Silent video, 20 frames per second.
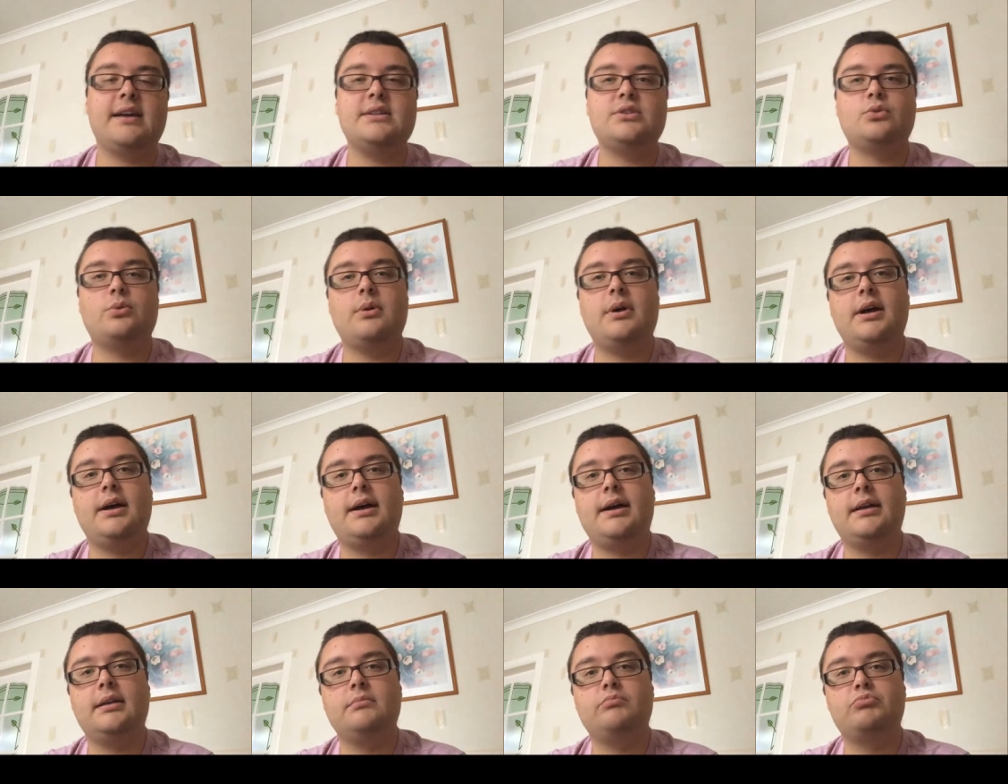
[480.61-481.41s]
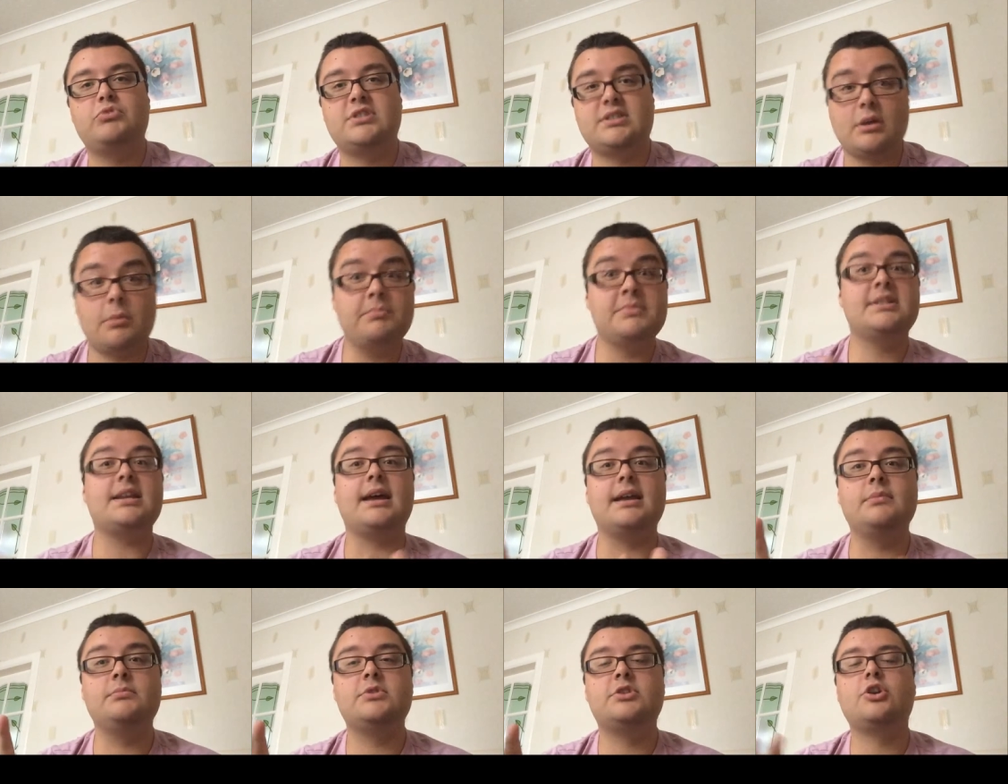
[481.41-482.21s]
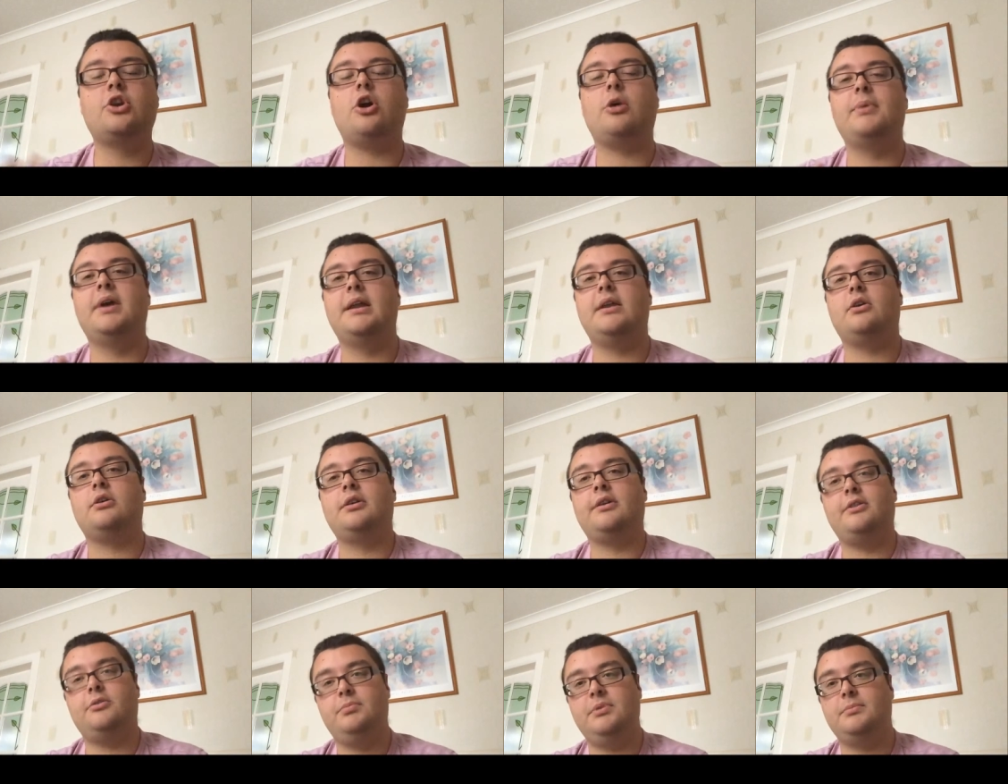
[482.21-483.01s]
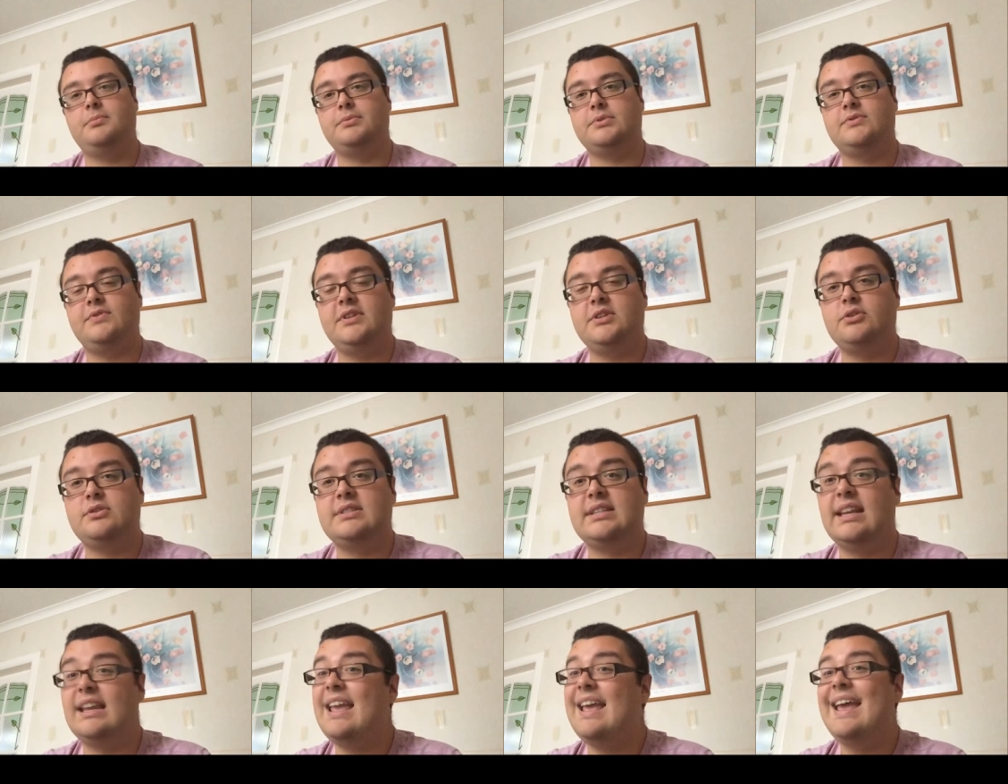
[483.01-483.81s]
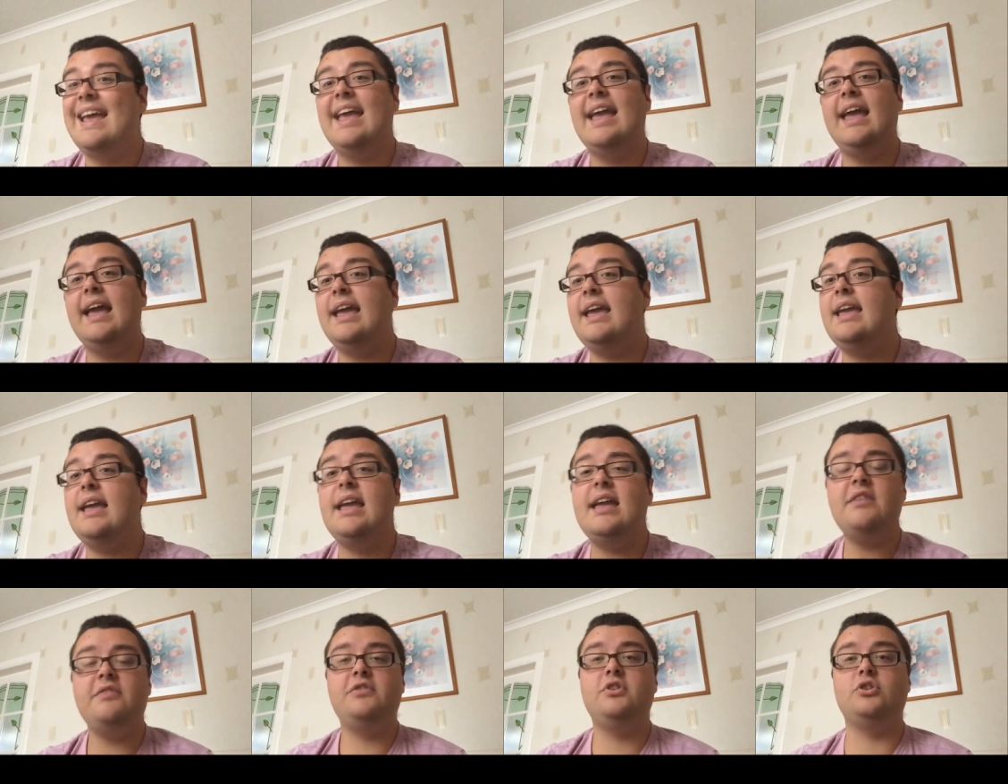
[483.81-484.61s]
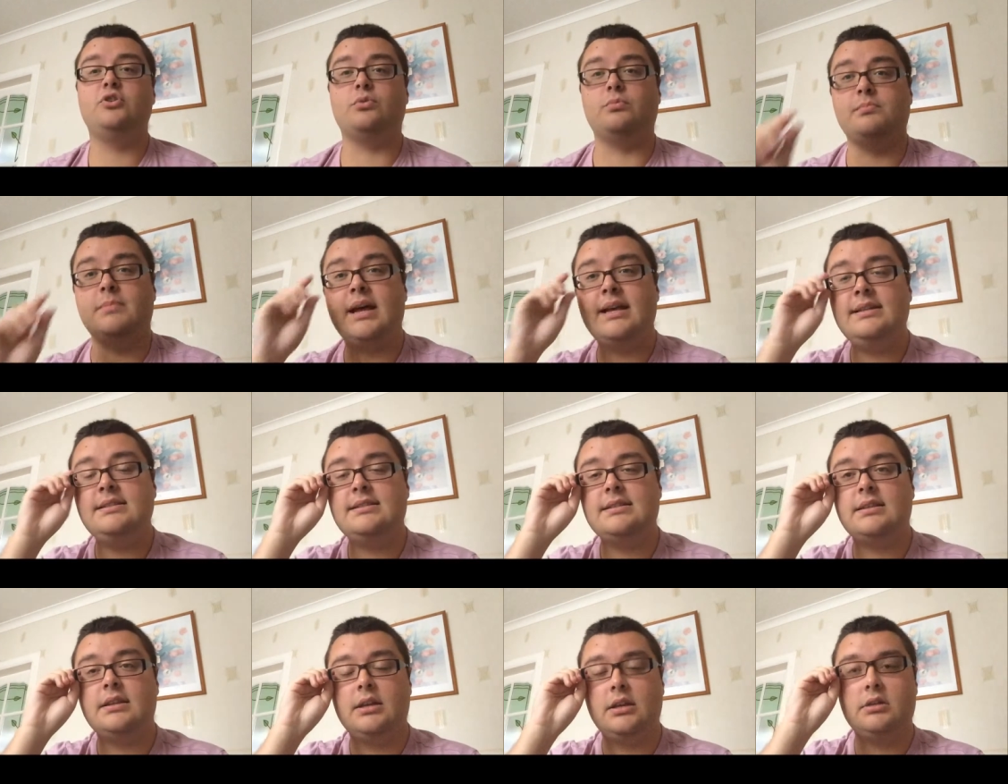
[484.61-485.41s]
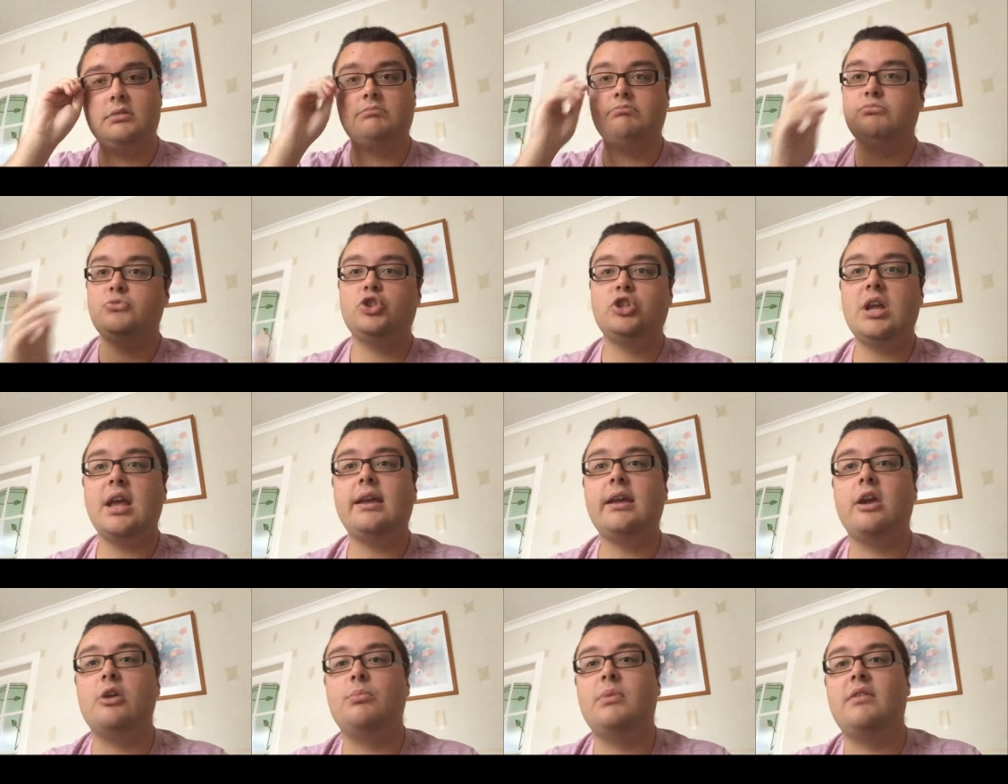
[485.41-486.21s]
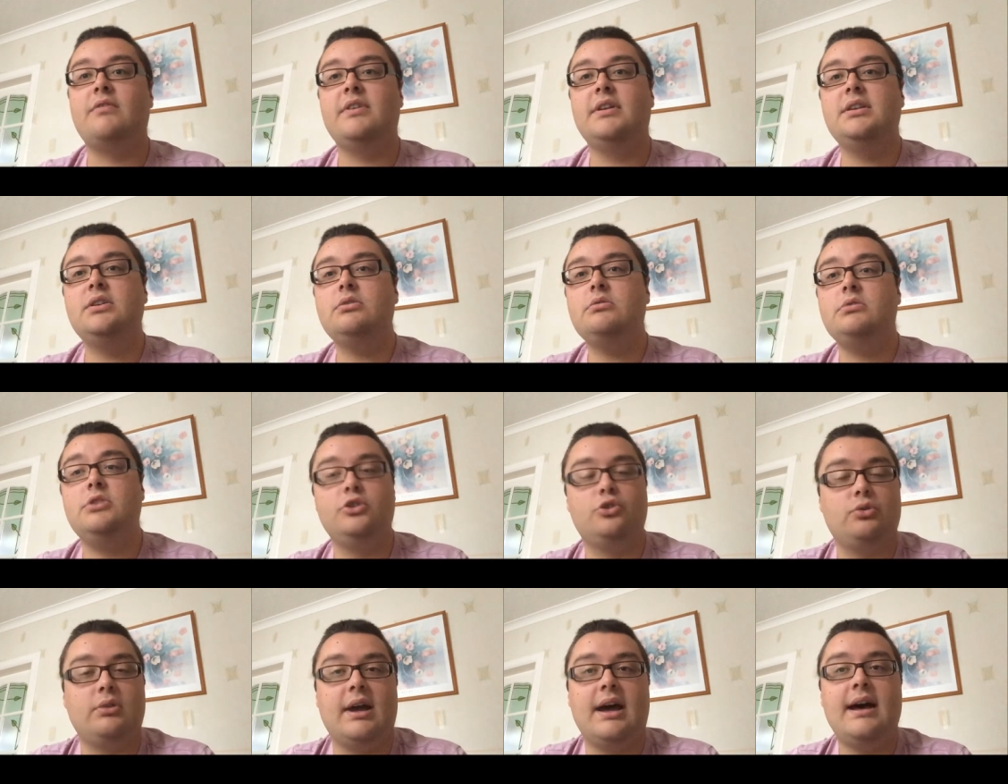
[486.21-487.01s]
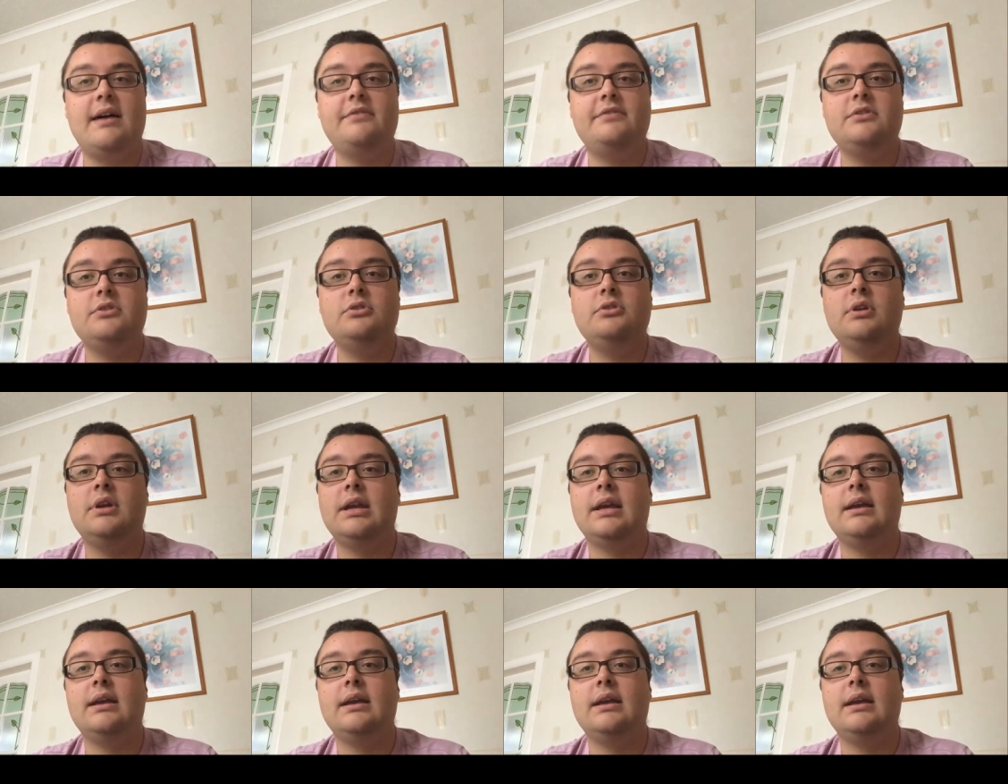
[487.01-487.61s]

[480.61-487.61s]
I sometimes comment on other people's videos saying, hey, if you don't mind, check out my video. You don't have to.